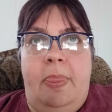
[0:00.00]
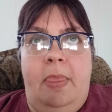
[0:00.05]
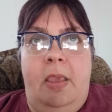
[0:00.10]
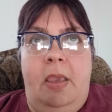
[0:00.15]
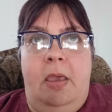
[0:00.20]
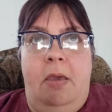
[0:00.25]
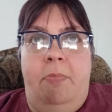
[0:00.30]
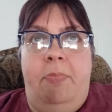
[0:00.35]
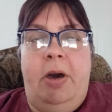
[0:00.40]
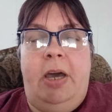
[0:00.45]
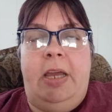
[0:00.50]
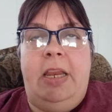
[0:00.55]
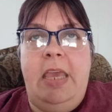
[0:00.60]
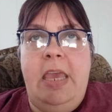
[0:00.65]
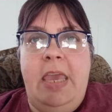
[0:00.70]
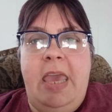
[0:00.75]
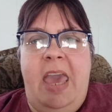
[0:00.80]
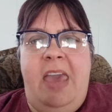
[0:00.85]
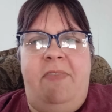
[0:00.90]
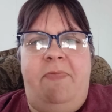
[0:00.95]
But he
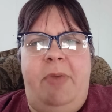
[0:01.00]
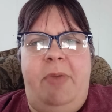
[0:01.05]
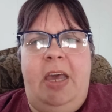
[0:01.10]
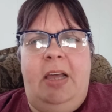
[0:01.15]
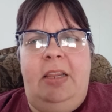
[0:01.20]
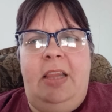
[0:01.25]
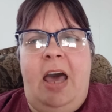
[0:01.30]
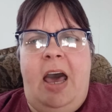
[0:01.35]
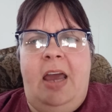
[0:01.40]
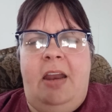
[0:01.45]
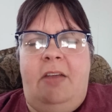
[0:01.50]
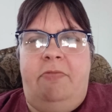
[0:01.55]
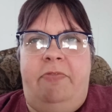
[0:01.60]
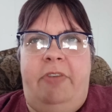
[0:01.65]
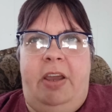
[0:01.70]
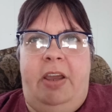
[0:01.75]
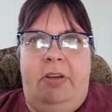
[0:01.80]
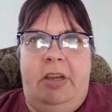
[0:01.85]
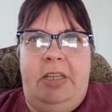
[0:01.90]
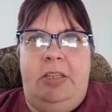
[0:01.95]
gave me a lot of
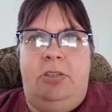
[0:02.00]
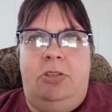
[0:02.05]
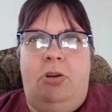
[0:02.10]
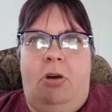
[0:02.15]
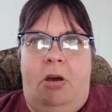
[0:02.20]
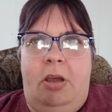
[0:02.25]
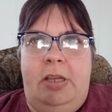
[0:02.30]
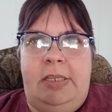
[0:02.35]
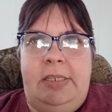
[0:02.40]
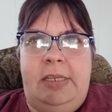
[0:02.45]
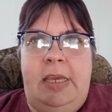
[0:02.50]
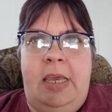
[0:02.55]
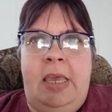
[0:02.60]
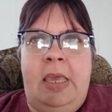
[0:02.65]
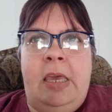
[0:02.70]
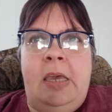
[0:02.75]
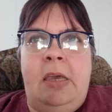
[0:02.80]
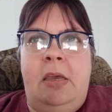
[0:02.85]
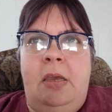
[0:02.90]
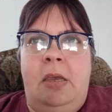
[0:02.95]
very
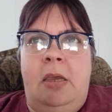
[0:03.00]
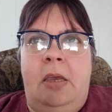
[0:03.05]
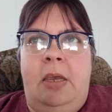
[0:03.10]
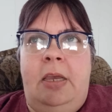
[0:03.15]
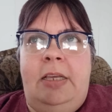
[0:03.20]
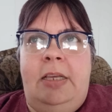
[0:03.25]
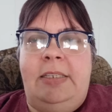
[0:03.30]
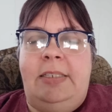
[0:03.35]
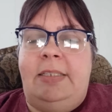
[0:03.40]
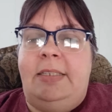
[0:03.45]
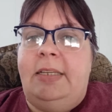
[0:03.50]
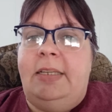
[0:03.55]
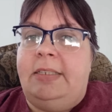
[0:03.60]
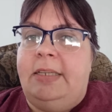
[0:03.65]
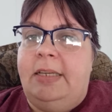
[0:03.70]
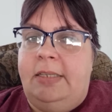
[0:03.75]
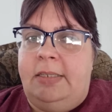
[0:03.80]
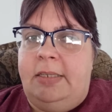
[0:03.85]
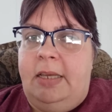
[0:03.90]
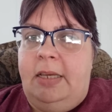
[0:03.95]
daunting
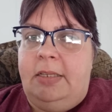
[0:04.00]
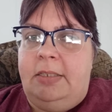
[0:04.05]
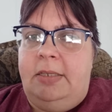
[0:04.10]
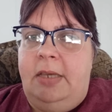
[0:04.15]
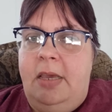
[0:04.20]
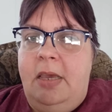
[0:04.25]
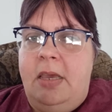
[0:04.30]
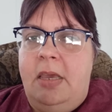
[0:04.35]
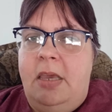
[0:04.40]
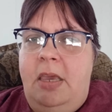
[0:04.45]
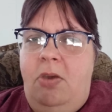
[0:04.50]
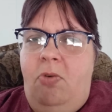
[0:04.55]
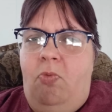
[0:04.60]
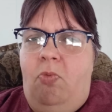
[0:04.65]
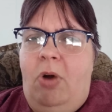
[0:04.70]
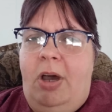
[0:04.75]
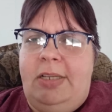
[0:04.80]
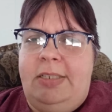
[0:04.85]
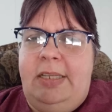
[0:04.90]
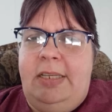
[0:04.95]
statistics. He
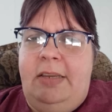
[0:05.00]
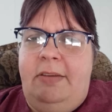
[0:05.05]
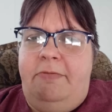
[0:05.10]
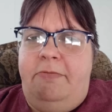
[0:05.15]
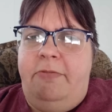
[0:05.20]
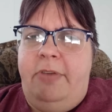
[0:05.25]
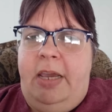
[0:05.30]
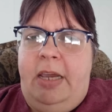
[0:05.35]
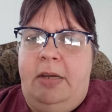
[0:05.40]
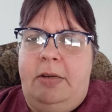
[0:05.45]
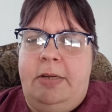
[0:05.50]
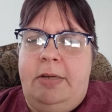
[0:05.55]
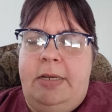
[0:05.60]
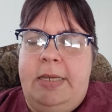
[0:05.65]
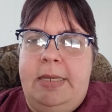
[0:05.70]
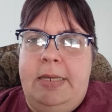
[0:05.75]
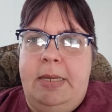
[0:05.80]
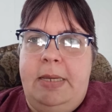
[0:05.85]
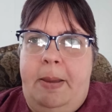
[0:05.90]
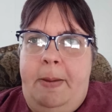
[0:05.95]
wasn't
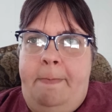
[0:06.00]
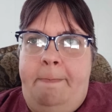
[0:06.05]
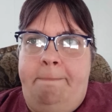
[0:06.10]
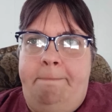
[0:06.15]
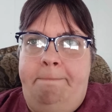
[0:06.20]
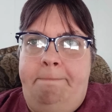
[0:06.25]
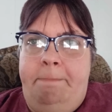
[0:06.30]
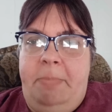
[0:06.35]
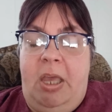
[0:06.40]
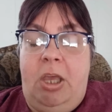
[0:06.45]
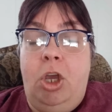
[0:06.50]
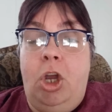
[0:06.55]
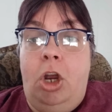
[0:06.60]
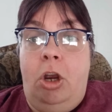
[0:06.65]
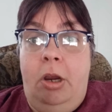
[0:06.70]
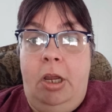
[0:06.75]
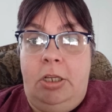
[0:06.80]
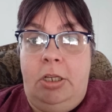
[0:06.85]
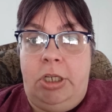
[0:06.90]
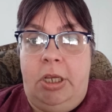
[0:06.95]
very
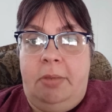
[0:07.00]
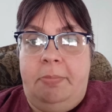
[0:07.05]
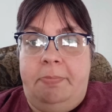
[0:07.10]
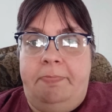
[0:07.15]
encouraging.